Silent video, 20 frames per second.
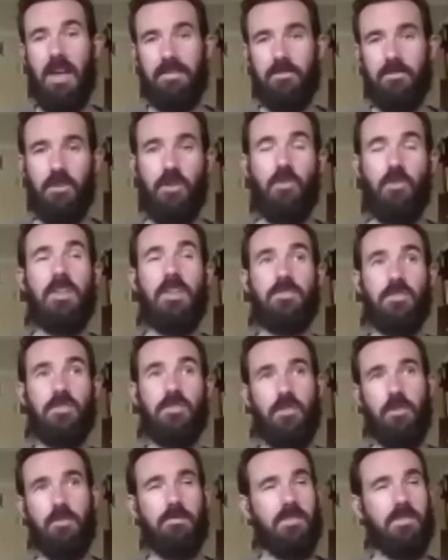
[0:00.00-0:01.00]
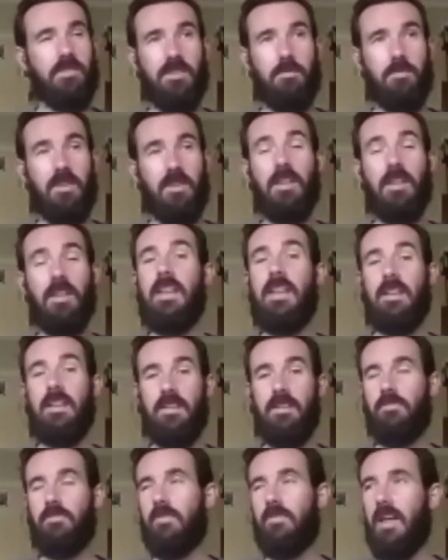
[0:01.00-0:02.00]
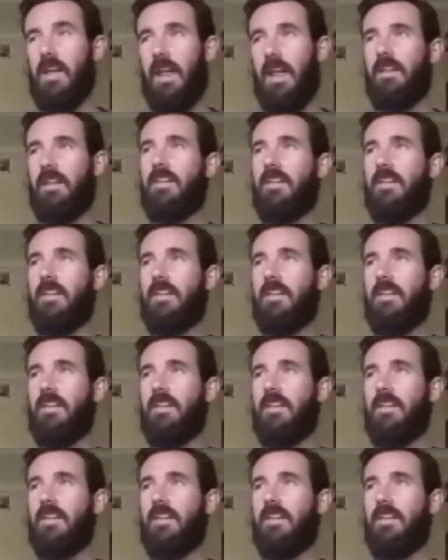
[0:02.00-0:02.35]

you know, Ninja Turtles or something that he did edit.